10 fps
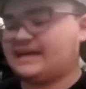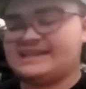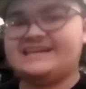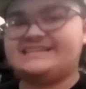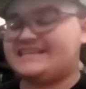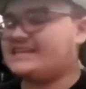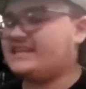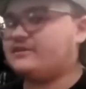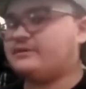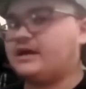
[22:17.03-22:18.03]
think I did
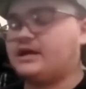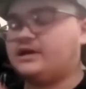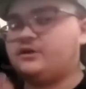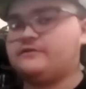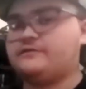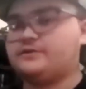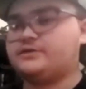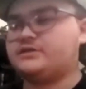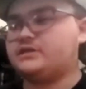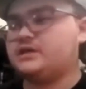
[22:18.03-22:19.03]
get a good
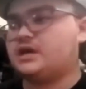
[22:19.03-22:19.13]
version.